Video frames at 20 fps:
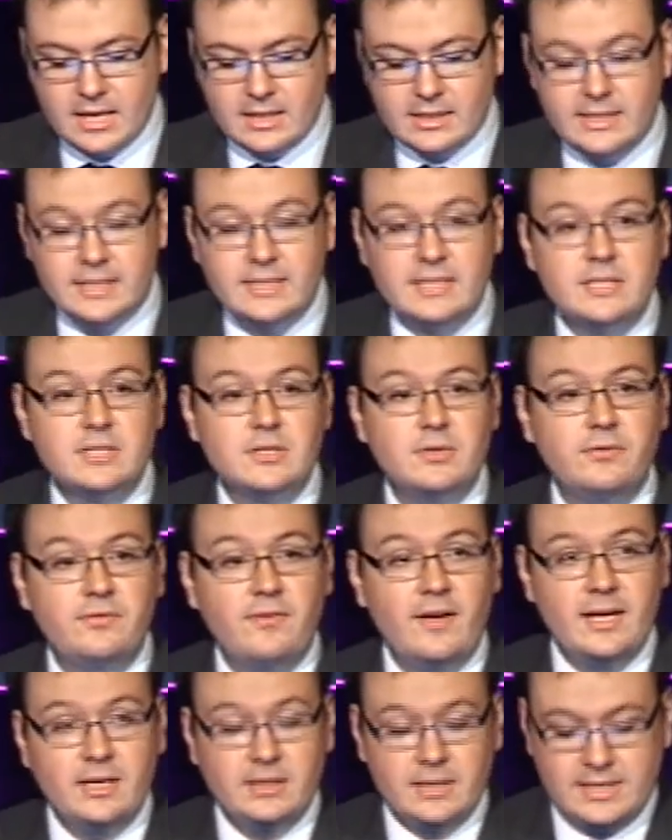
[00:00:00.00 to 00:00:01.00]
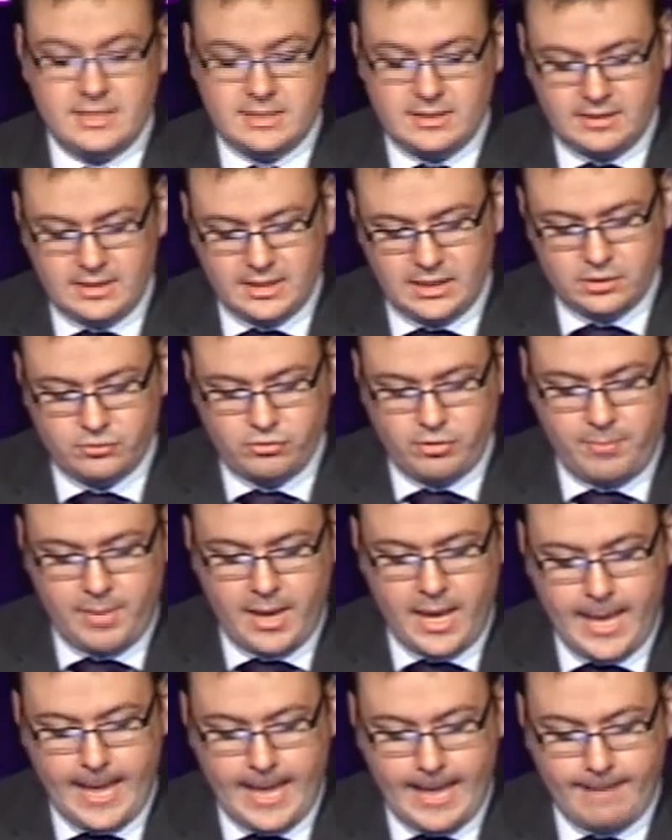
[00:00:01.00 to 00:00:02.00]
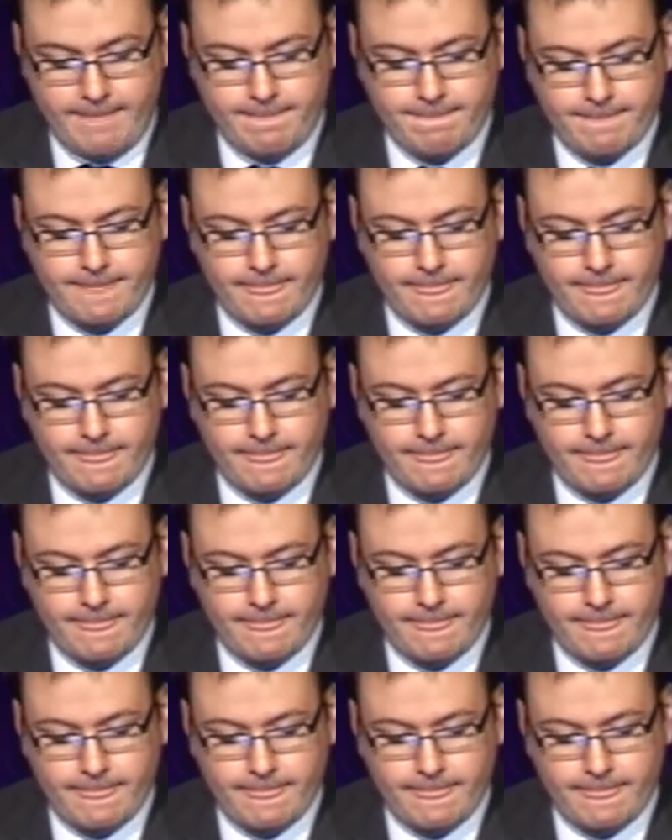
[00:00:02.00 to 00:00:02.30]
leading to failed endothelial repair.